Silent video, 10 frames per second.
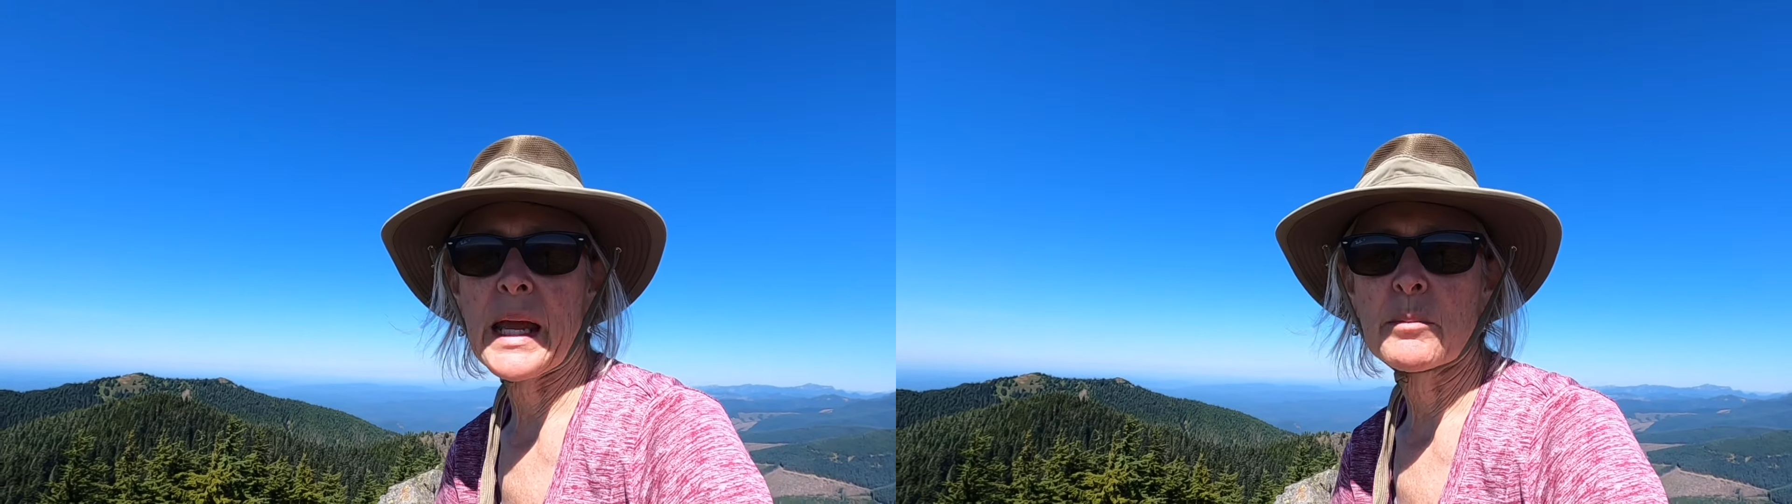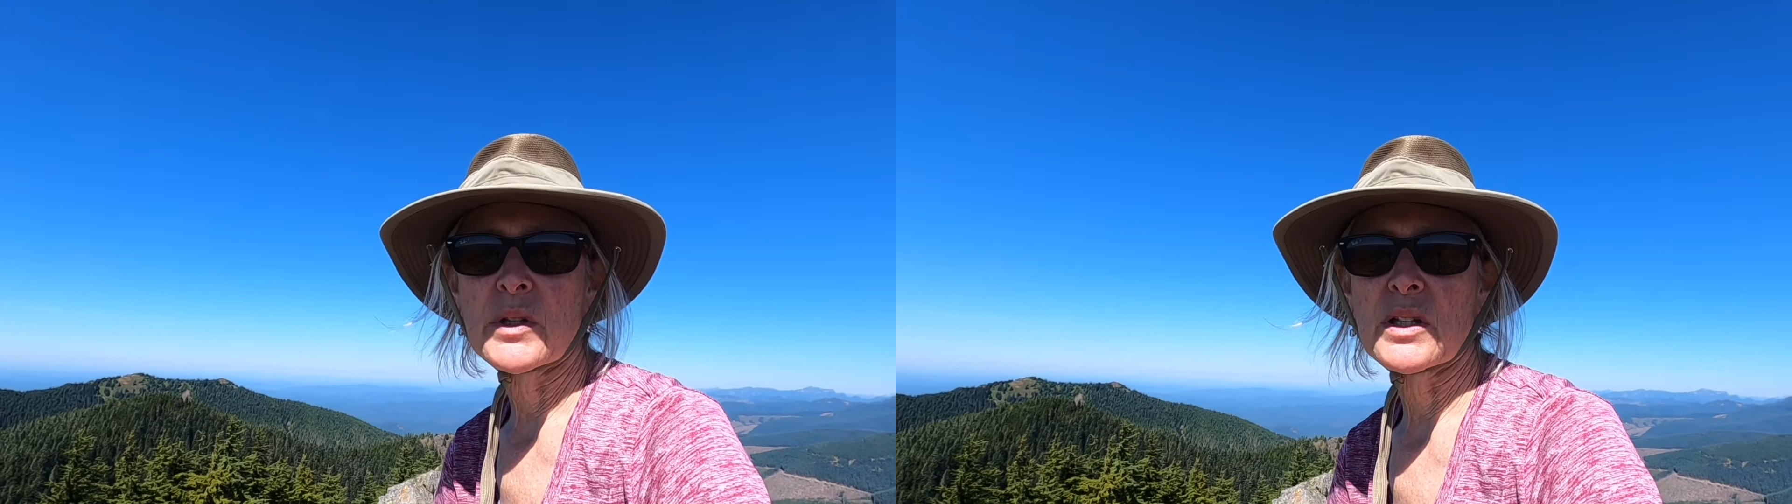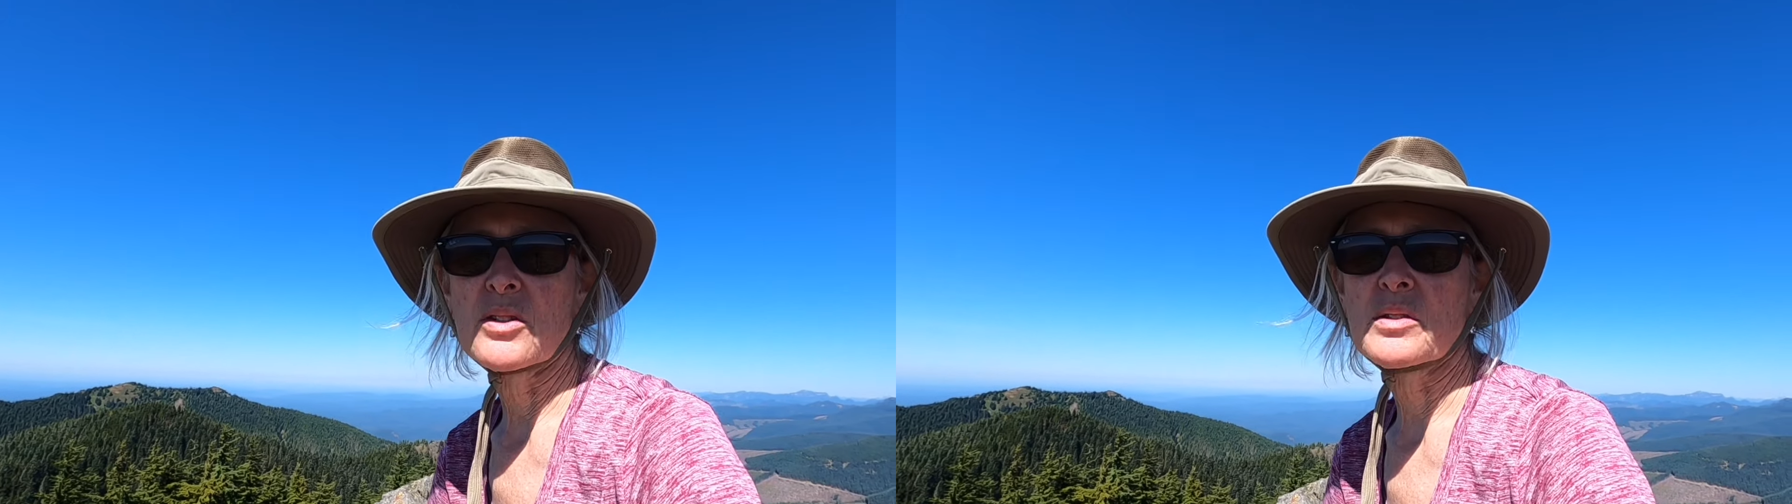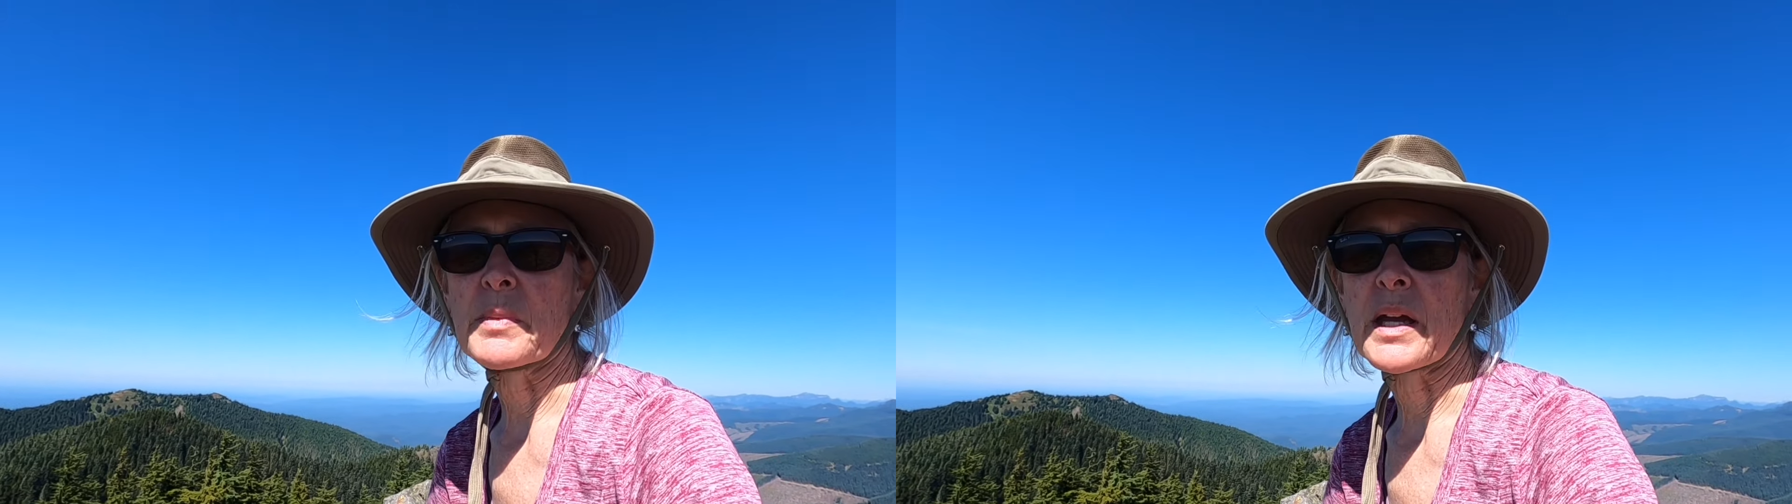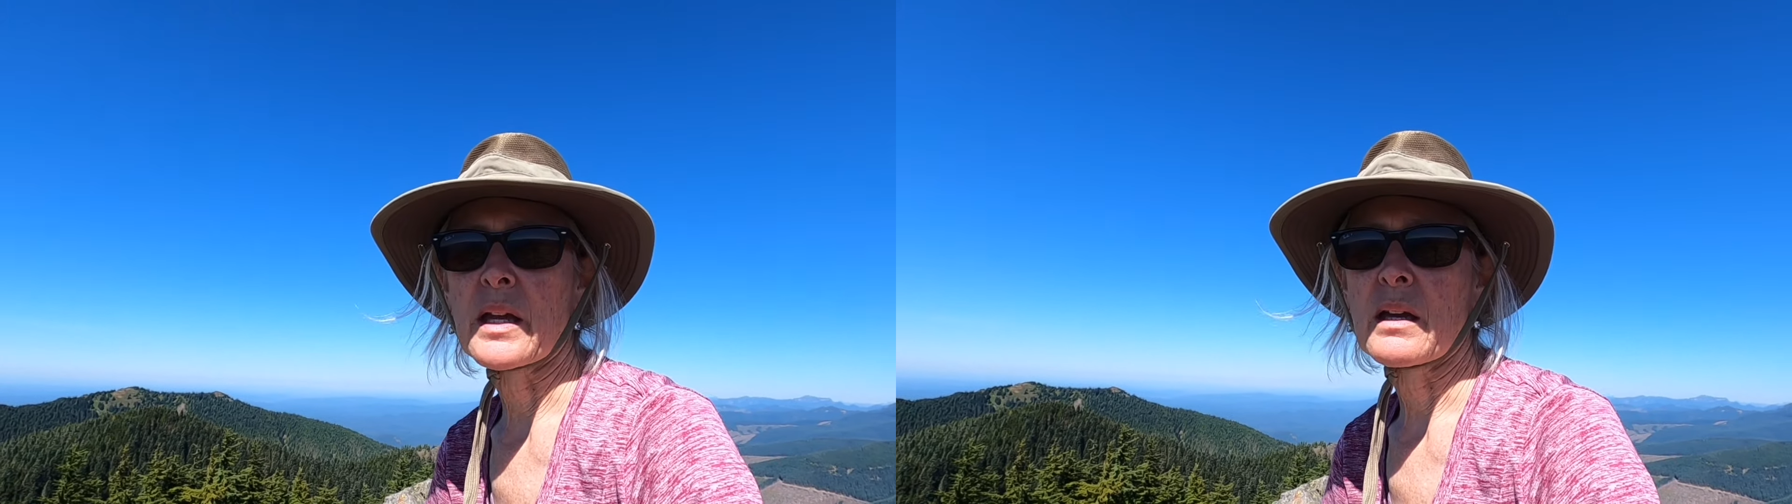I am going to use
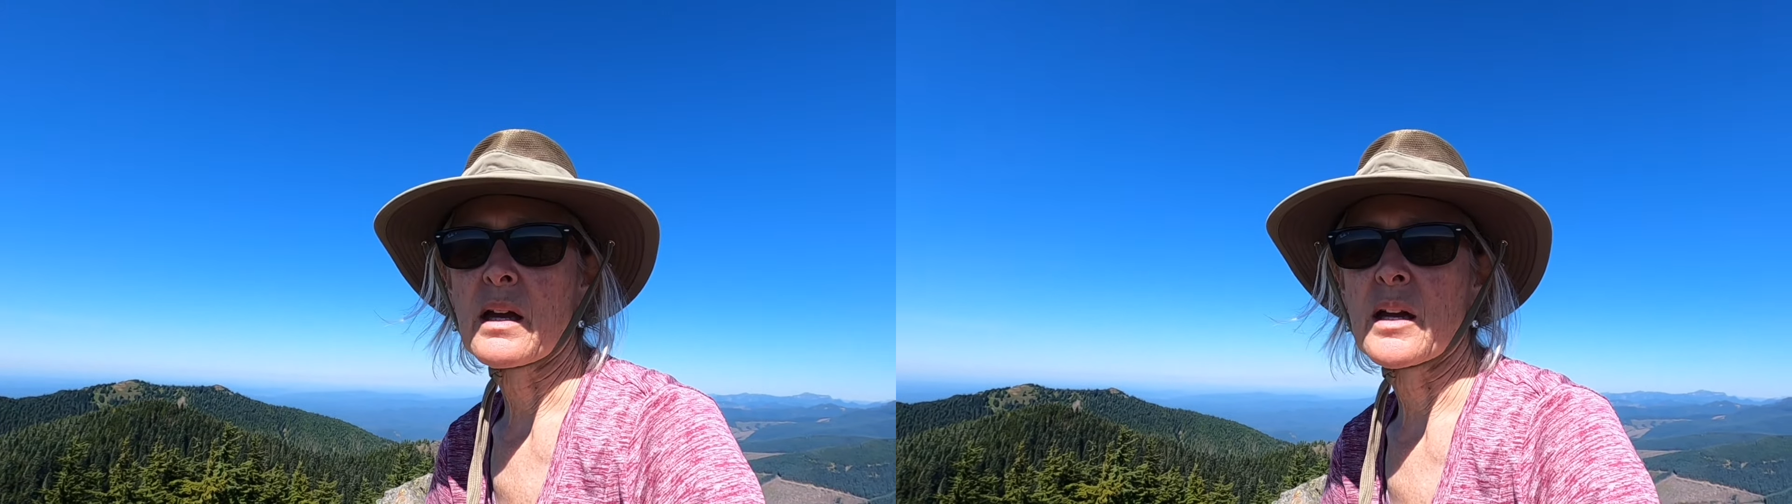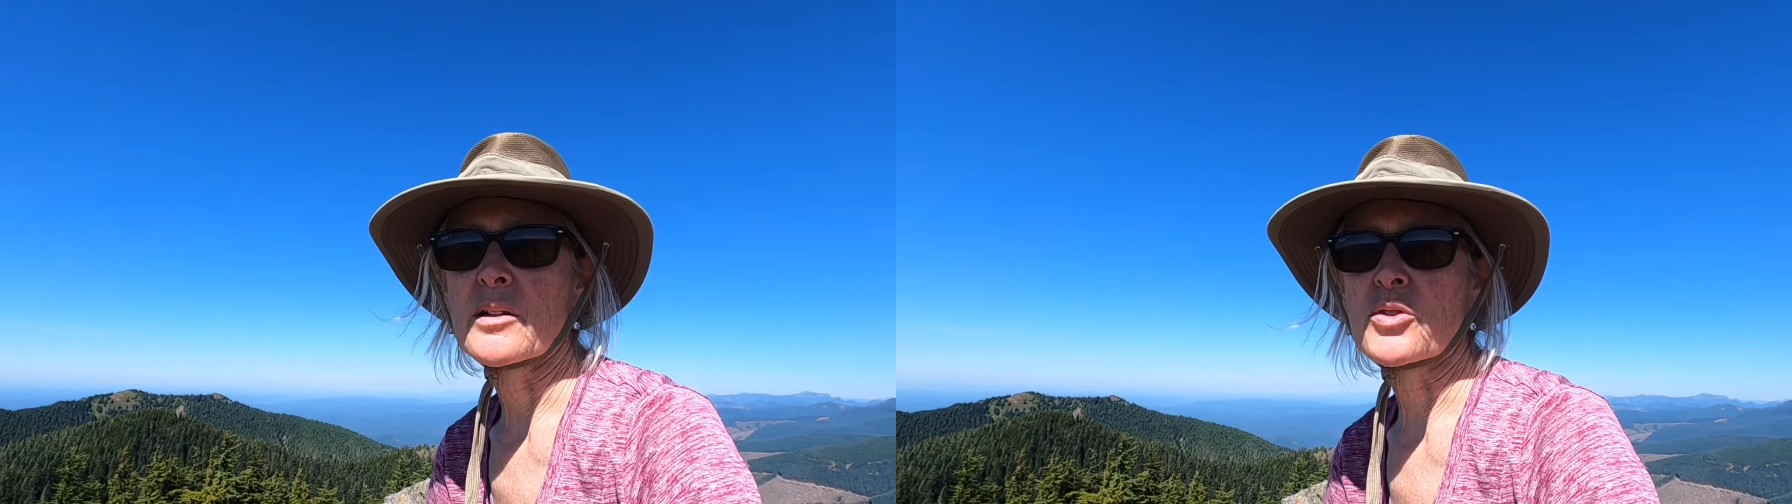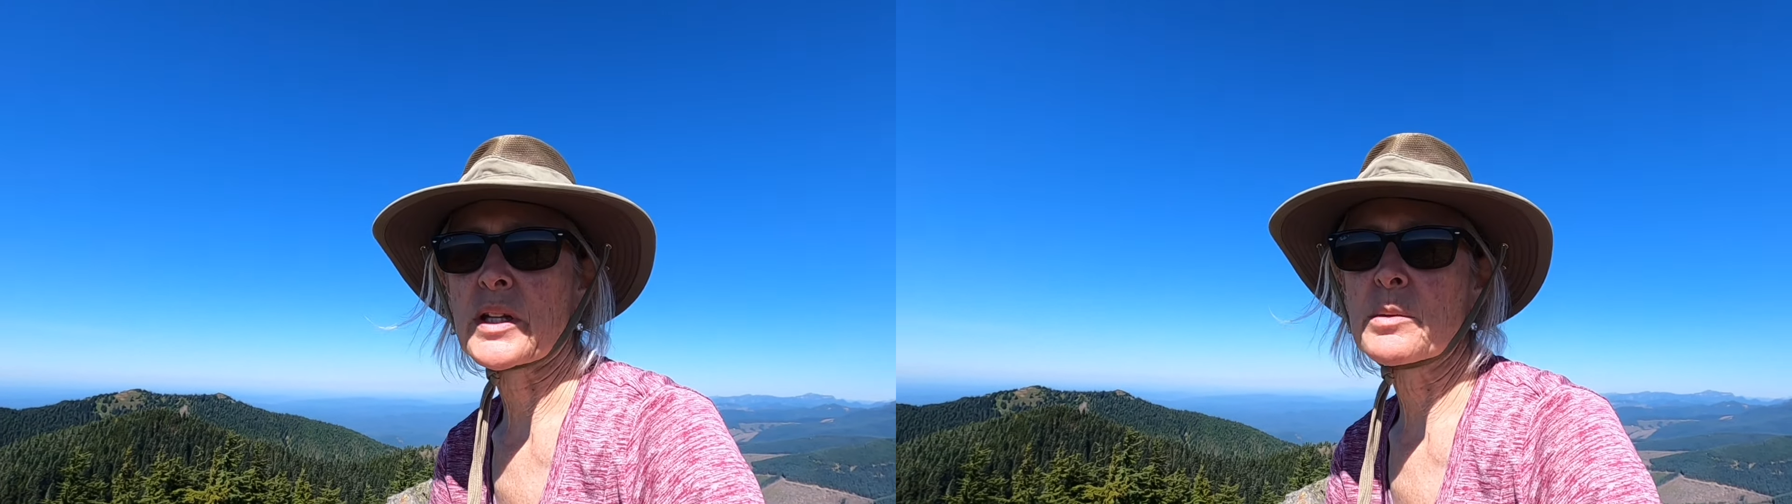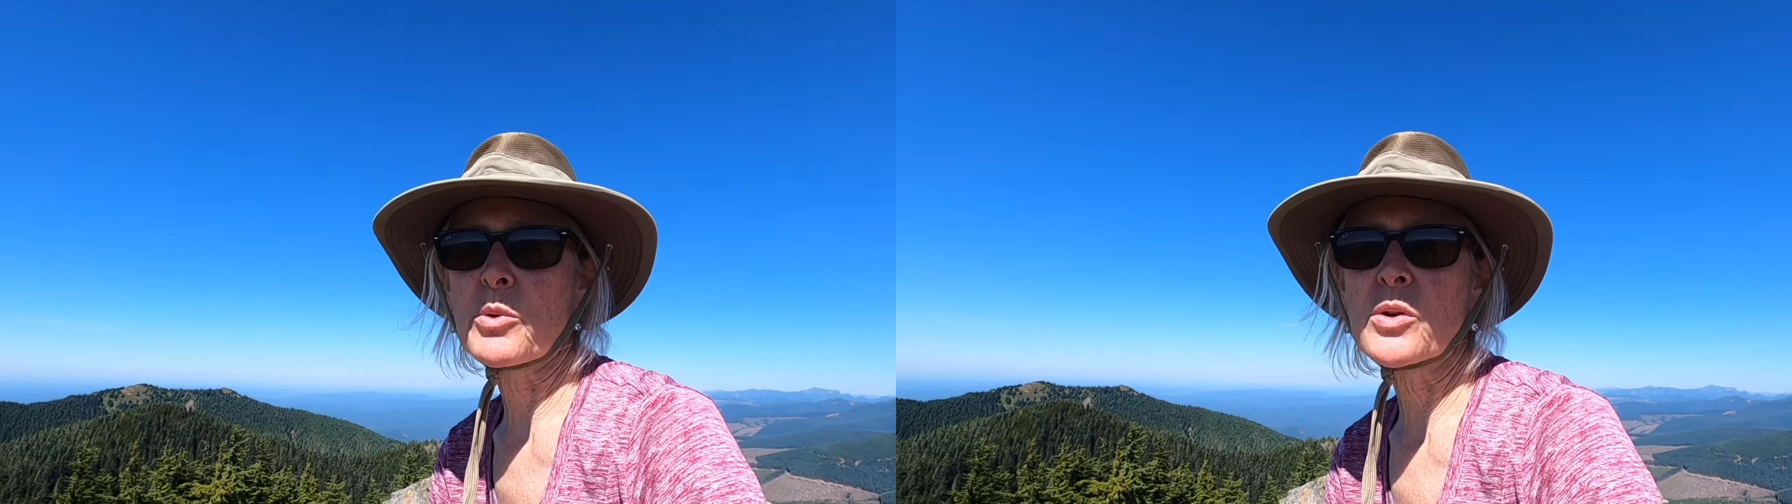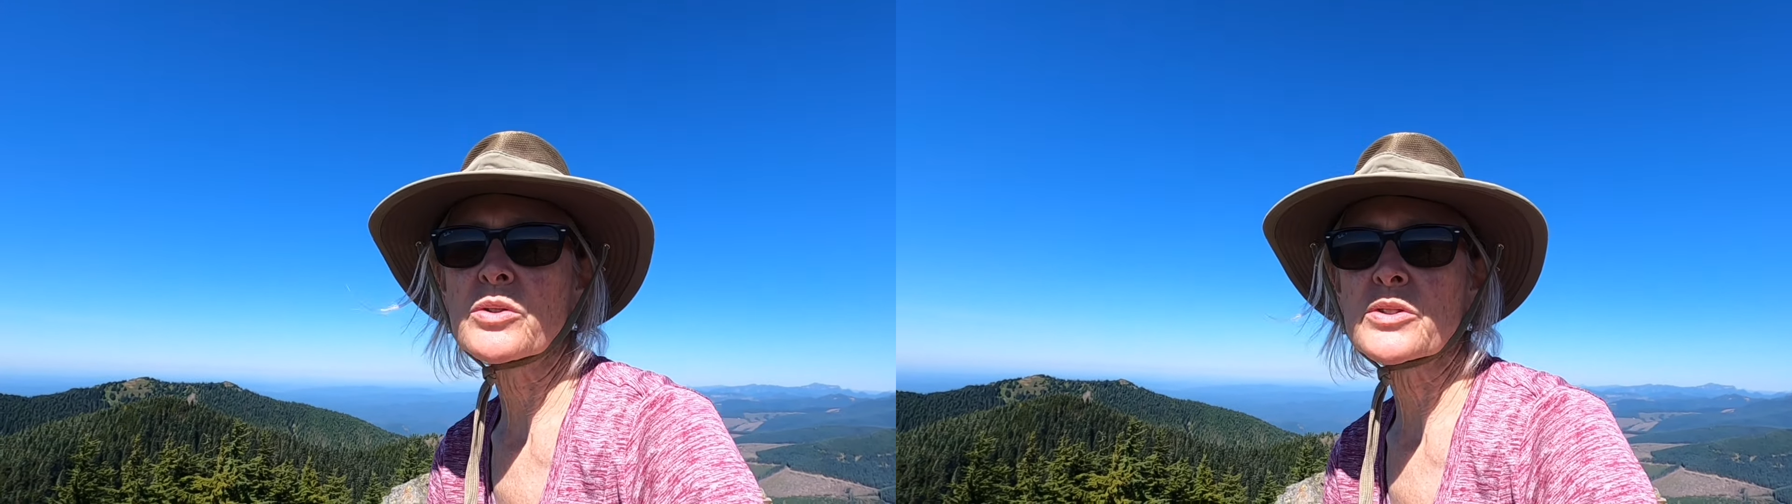my trekking
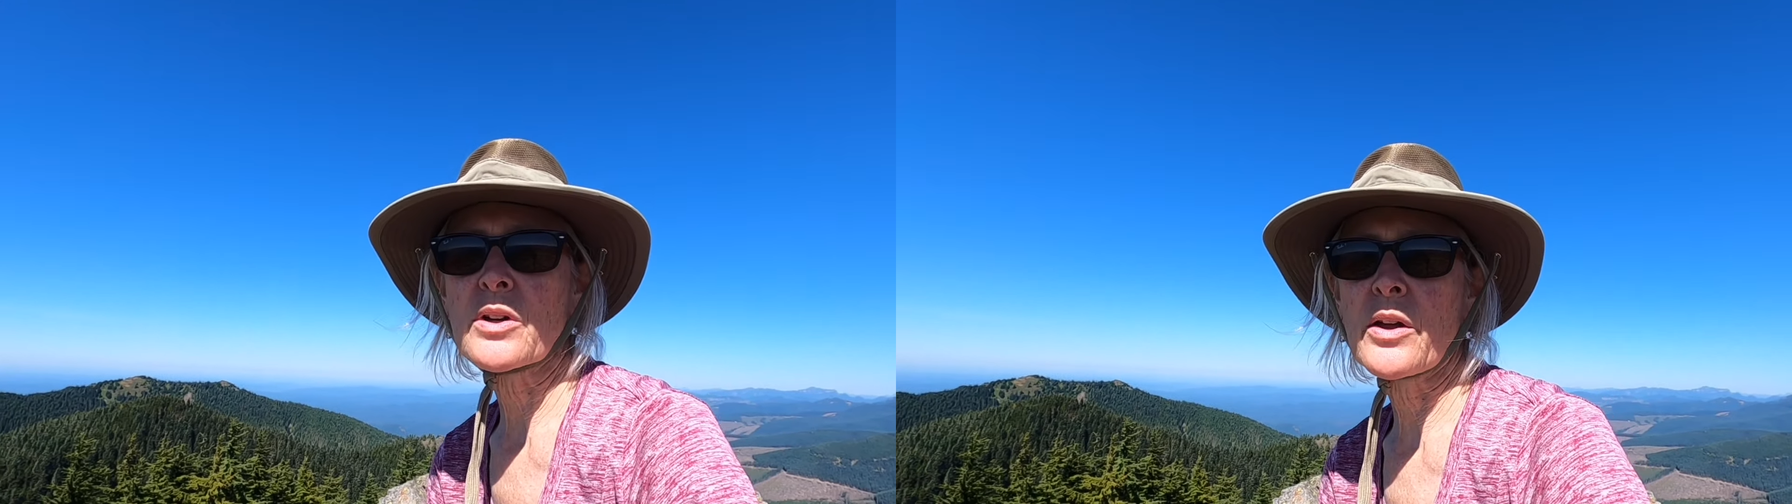poles